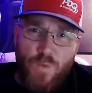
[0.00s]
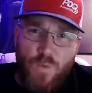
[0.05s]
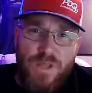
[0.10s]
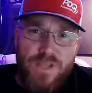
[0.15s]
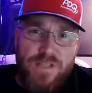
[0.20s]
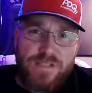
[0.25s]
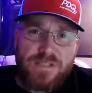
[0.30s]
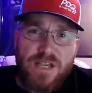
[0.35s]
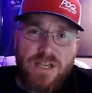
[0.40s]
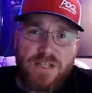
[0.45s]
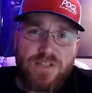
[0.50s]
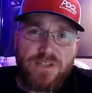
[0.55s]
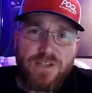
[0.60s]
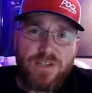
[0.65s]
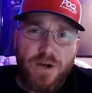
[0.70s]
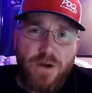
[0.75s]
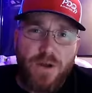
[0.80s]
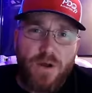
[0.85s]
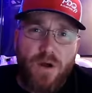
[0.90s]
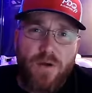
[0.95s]
when they
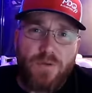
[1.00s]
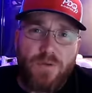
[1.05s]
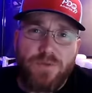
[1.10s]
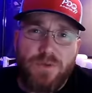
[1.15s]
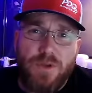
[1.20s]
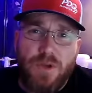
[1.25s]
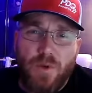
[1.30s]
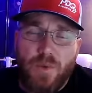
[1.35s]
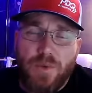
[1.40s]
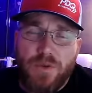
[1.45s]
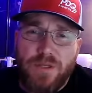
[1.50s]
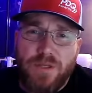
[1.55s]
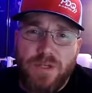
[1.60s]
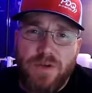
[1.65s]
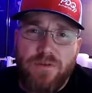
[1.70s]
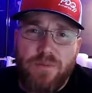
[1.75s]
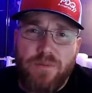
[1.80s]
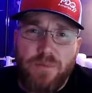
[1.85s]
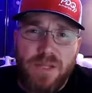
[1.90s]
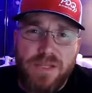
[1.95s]
section it off, into
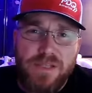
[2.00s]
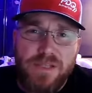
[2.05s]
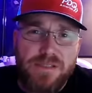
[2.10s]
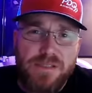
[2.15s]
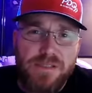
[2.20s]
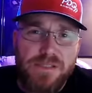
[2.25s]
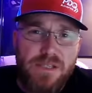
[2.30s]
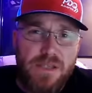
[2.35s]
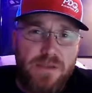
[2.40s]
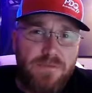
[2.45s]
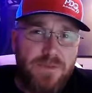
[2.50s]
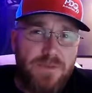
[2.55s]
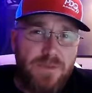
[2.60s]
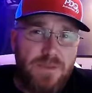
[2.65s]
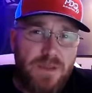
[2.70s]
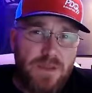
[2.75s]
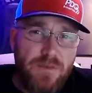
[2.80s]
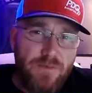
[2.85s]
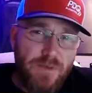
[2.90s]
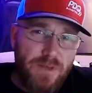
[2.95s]
different pieces.
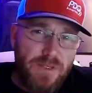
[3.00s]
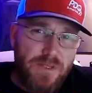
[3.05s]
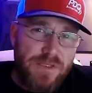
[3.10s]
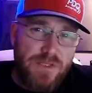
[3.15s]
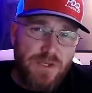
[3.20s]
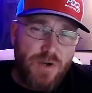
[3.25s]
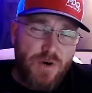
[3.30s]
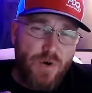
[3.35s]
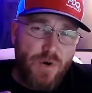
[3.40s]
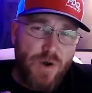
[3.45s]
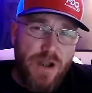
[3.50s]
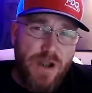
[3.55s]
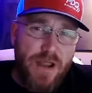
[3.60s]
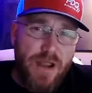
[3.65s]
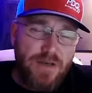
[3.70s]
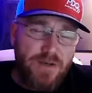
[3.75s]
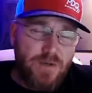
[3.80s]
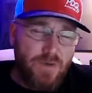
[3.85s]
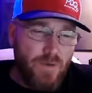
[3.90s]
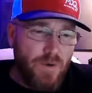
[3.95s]
If it's
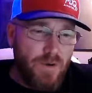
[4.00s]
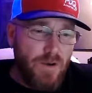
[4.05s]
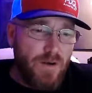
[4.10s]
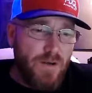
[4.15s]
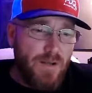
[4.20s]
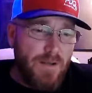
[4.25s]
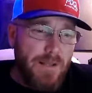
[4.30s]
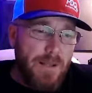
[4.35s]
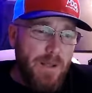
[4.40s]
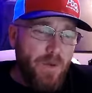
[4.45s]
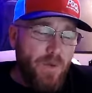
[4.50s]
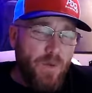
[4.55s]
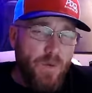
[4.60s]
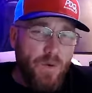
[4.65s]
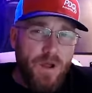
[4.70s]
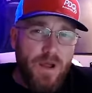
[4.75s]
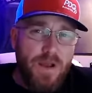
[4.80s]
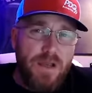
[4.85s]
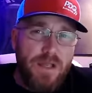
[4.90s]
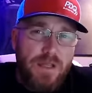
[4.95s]
cracked or
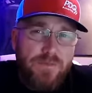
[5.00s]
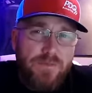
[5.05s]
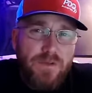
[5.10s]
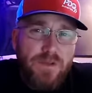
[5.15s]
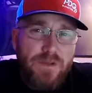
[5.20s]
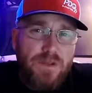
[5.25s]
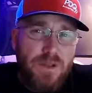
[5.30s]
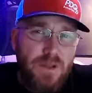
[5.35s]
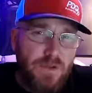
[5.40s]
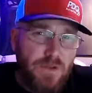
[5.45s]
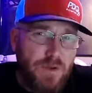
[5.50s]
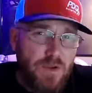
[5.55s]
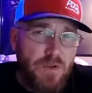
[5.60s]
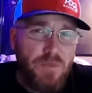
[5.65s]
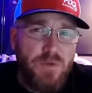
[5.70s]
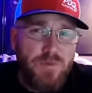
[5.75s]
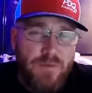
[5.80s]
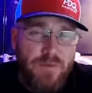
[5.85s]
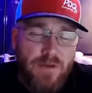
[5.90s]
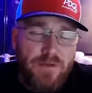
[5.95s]
uneven, it
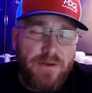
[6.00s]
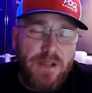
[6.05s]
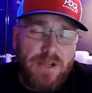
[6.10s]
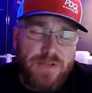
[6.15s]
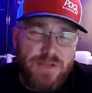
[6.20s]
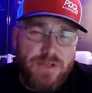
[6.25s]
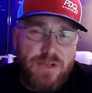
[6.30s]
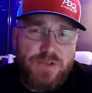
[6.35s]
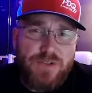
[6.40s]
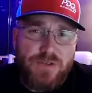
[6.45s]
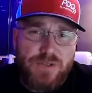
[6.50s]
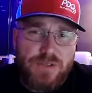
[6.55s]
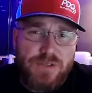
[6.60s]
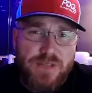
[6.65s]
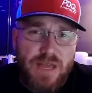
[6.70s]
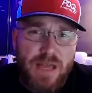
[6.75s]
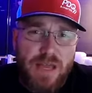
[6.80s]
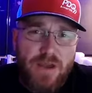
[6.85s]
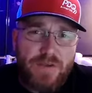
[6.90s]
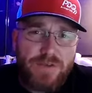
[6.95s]
could be foundation issues in
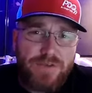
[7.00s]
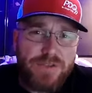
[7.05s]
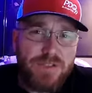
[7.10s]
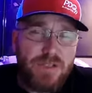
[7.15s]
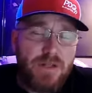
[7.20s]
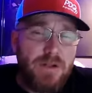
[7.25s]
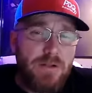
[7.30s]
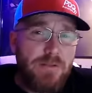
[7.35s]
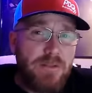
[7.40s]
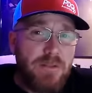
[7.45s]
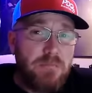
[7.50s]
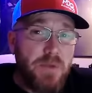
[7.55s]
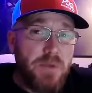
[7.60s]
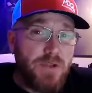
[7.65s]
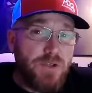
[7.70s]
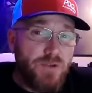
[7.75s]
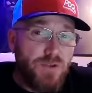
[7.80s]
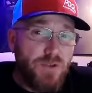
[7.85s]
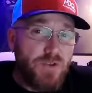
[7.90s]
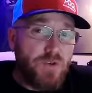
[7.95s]
the house.
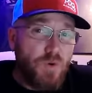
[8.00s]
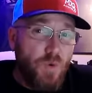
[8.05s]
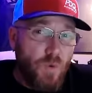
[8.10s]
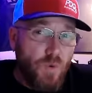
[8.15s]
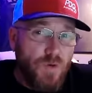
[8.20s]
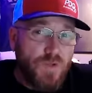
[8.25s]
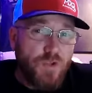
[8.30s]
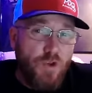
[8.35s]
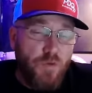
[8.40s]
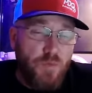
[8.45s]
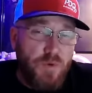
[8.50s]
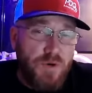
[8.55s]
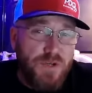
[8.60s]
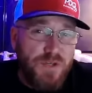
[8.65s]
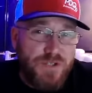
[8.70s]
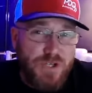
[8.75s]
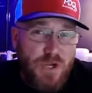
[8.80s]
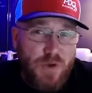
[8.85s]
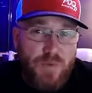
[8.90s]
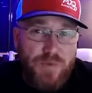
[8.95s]
Make sure the doors open
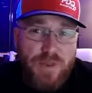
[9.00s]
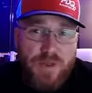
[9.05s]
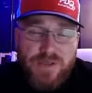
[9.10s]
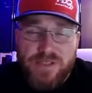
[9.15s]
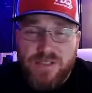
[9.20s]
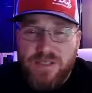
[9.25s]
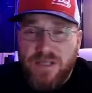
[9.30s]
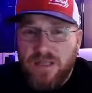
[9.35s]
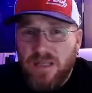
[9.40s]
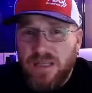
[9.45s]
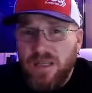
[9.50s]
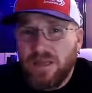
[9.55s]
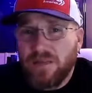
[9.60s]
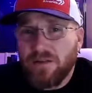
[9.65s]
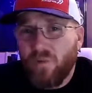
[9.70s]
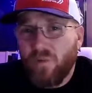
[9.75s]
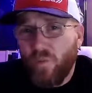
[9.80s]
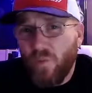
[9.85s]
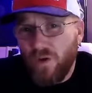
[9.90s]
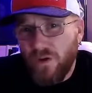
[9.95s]
and shut without sticking,
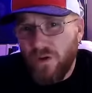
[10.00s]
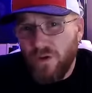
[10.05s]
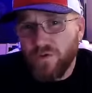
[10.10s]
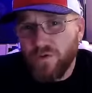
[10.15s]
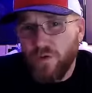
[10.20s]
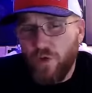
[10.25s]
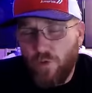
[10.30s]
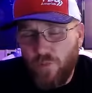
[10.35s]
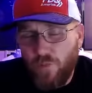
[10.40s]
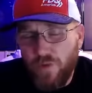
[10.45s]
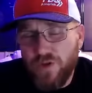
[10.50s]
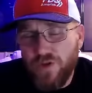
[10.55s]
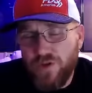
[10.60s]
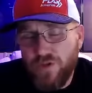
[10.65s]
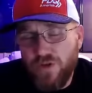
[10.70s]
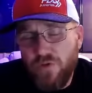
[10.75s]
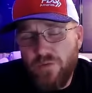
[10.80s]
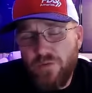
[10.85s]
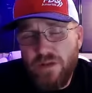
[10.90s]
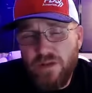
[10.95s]
and the windows open and
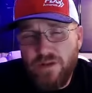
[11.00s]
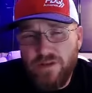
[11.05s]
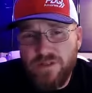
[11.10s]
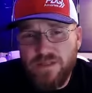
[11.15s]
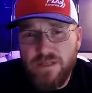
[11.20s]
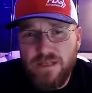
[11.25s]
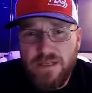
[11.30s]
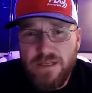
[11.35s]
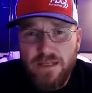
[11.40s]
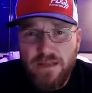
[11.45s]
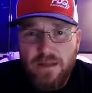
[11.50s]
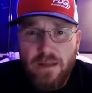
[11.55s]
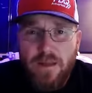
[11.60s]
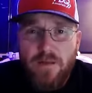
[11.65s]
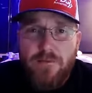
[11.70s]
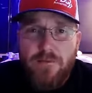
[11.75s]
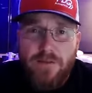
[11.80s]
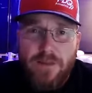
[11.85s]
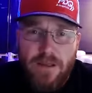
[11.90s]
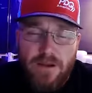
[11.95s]
shut without sticking.
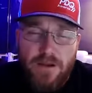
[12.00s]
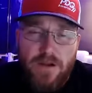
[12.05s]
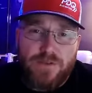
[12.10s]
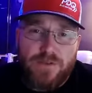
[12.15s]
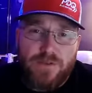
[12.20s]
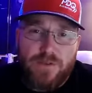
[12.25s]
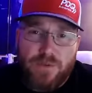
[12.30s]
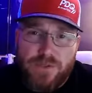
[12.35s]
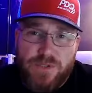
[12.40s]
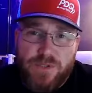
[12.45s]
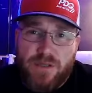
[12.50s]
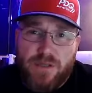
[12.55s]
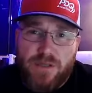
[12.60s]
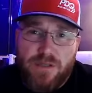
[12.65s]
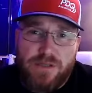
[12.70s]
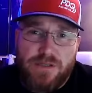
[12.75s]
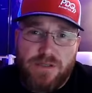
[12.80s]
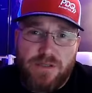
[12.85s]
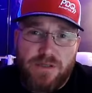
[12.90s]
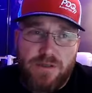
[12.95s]
That also is
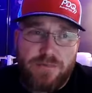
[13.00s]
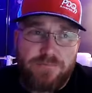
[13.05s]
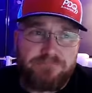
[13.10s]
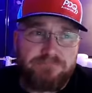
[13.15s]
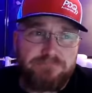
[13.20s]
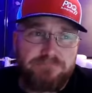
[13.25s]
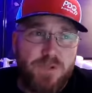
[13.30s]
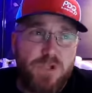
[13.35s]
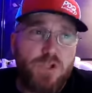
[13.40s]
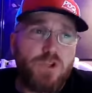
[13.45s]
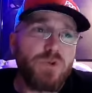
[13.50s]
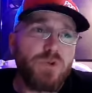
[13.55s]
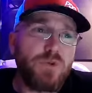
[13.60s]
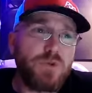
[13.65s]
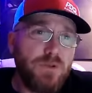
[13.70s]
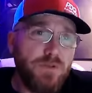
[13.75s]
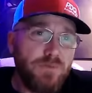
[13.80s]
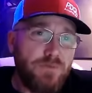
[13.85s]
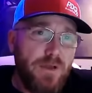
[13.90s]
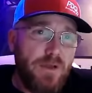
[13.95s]
a clue
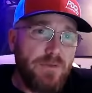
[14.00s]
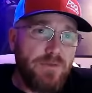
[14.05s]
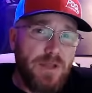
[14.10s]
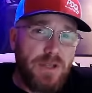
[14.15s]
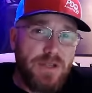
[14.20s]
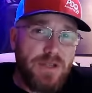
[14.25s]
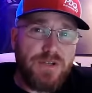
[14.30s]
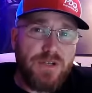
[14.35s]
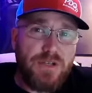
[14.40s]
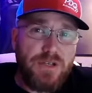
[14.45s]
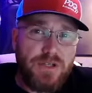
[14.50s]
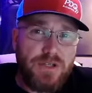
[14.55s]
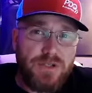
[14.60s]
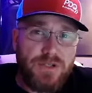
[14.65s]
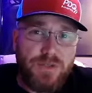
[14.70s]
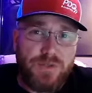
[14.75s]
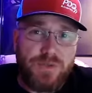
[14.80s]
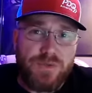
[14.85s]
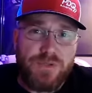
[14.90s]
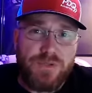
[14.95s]
to foundation
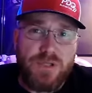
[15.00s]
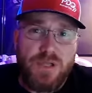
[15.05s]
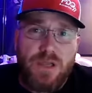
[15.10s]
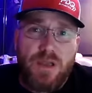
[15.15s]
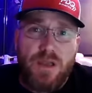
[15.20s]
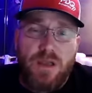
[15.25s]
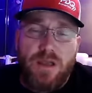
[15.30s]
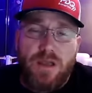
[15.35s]
issues